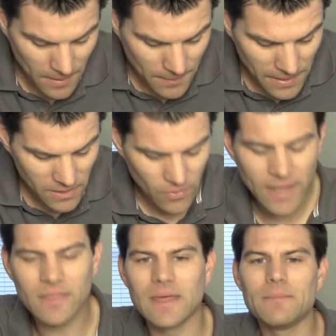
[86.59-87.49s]
But
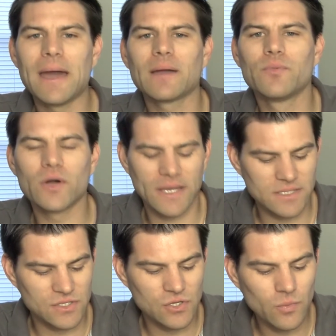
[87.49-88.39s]
anyway, the MacBook
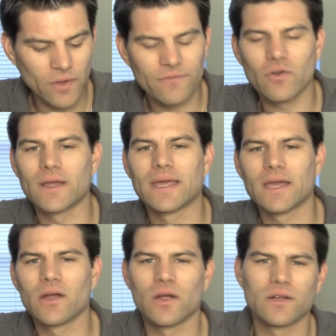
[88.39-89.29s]
is a 2.4
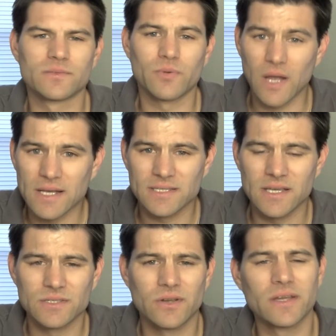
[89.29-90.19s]
gigahertz
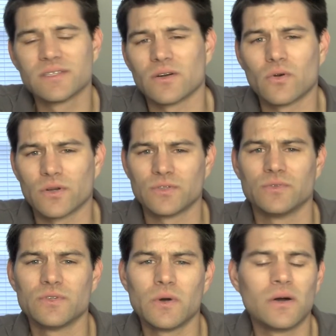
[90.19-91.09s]
processor, Intel Core 2
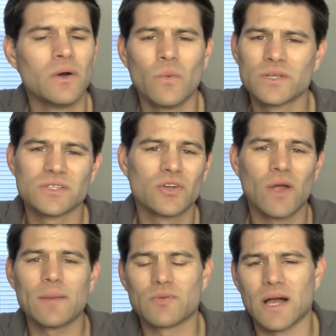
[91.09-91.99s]
Duo, which is a
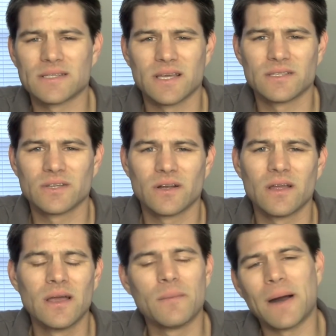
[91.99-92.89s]
great
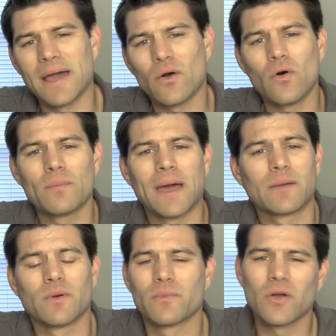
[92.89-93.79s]
processor. My old
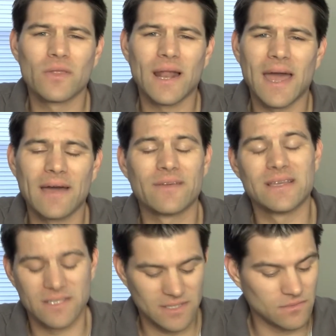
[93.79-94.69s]
MacBook Pro that I have
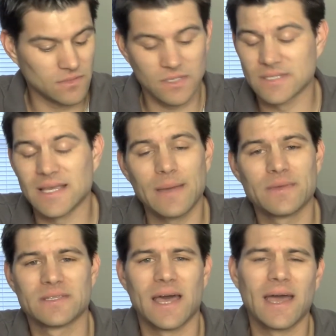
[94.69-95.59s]
is the same
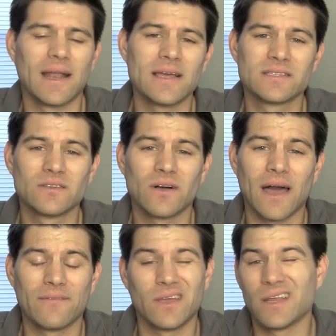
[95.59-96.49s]
as that, and I still
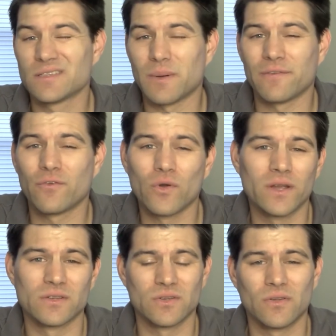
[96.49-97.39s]
have it, and it's about 4
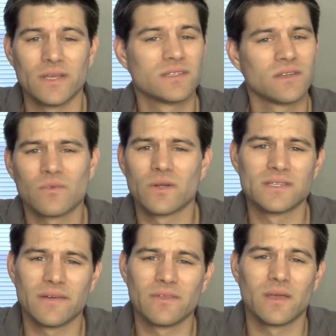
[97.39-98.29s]
years old, and it still
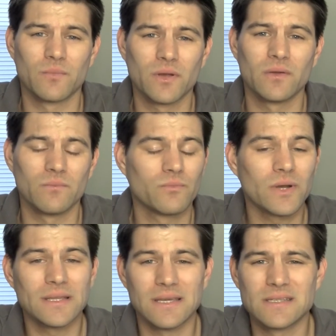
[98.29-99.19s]
runs everything
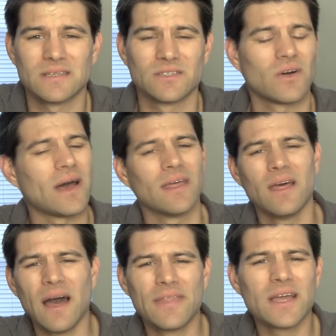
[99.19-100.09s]
pretty decent. So I
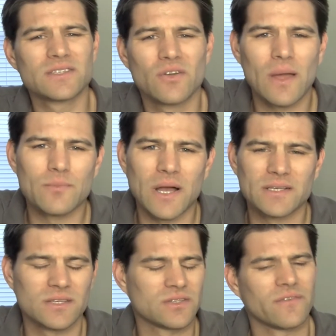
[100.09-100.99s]
think it's a great
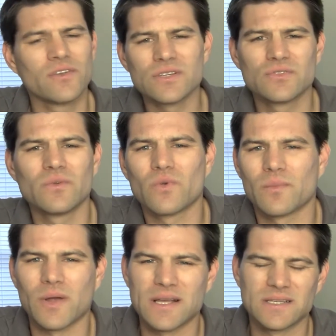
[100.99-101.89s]
processor. If you're just doing
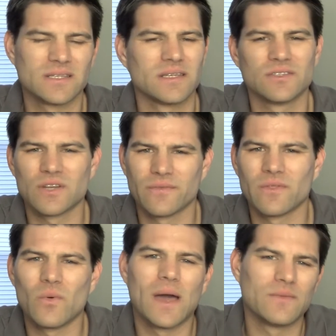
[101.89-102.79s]
word processing, surfing
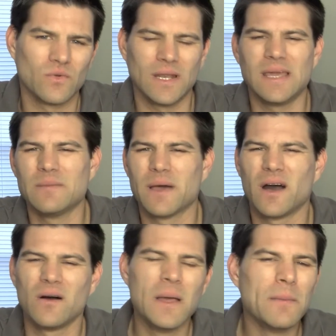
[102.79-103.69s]
the web, doing
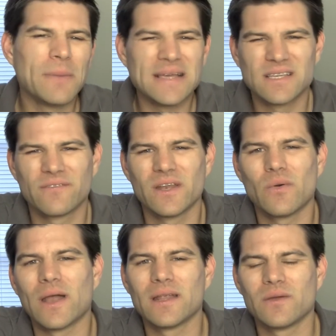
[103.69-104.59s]
email, basic
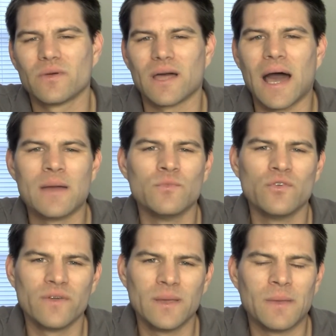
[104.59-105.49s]
video editing with
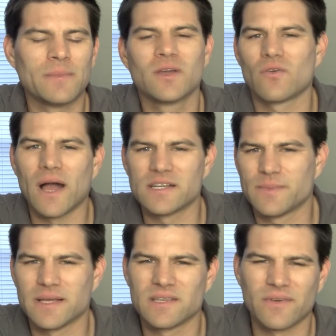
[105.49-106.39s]
iMovie, maybe
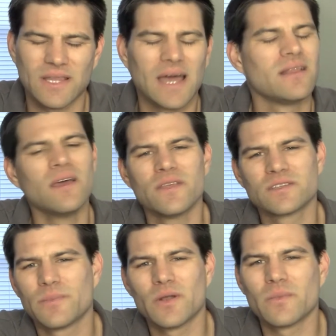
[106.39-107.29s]
GarageBand, stuff like that,
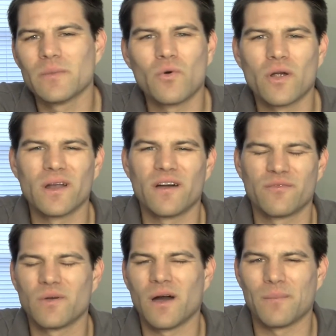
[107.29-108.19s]
this computer will be more
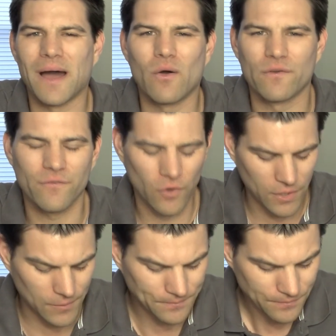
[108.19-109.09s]
enough power for
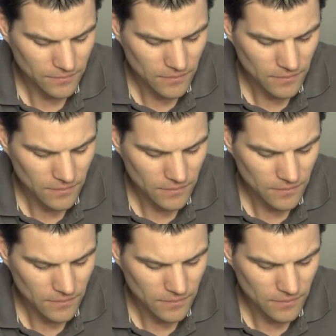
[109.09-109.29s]
you.